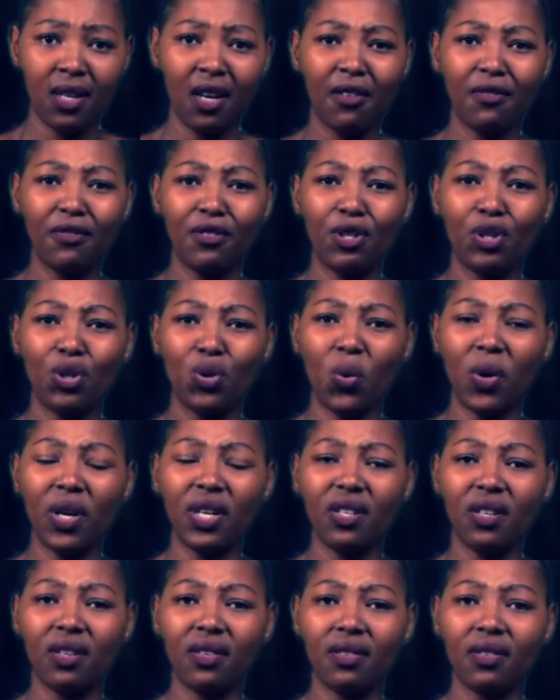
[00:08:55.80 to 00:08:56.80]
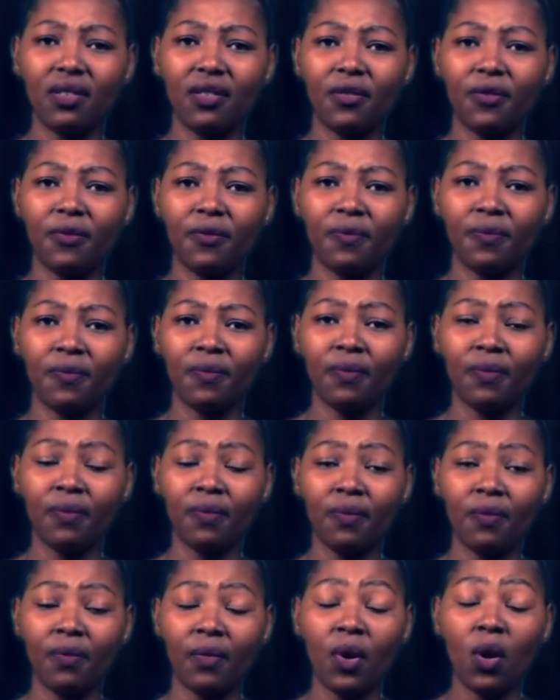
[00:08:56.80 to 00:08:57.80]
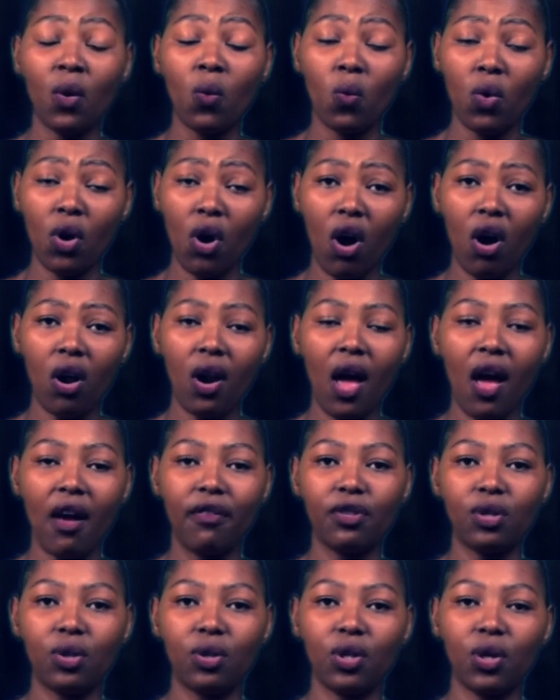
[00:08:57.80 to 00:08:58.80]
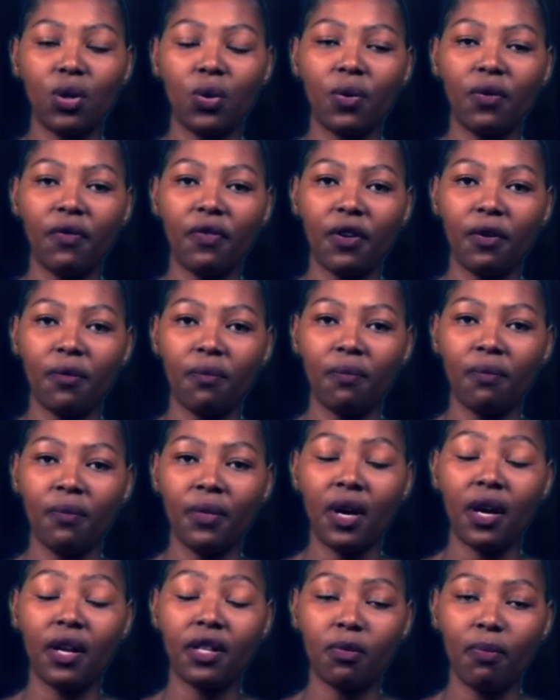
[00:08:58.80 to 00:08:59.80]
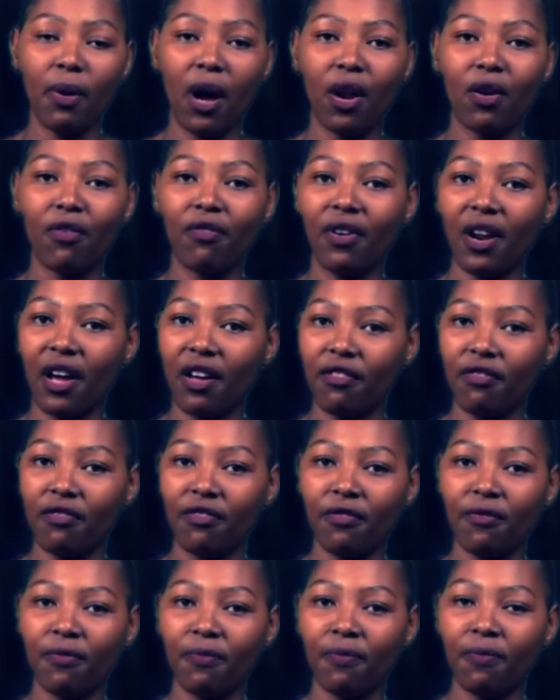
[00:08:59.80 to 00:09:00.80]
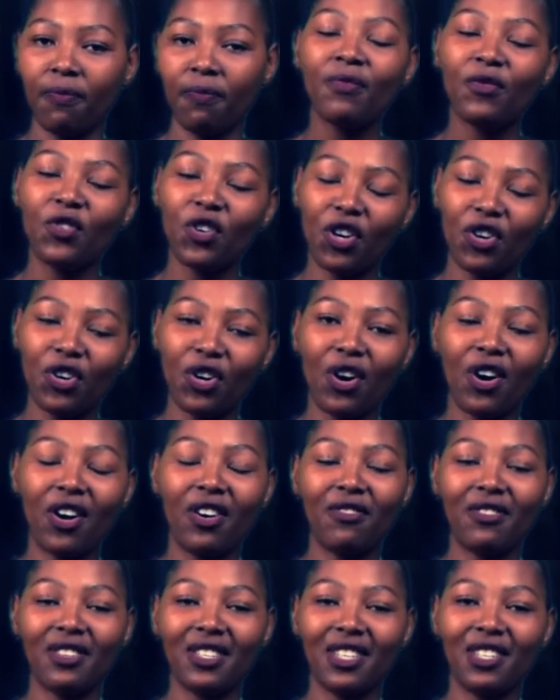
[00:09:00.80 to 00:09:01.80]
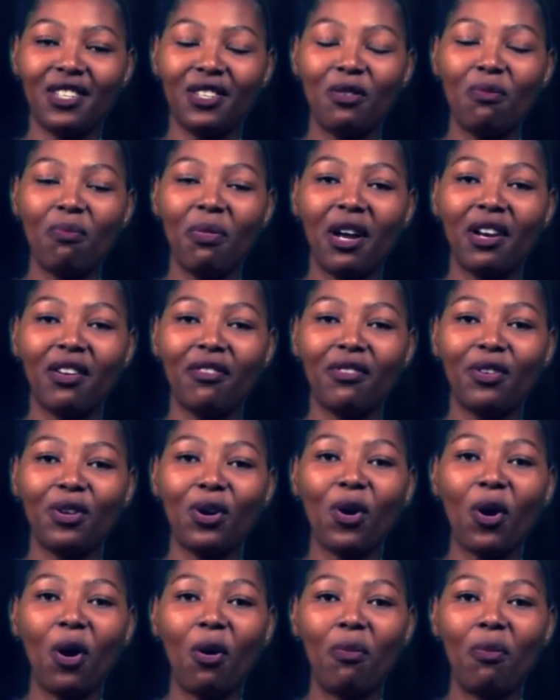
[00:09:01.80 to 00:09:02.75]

Tough situations. We all have to deal with them. It's part of life. Join the conversation by leaving your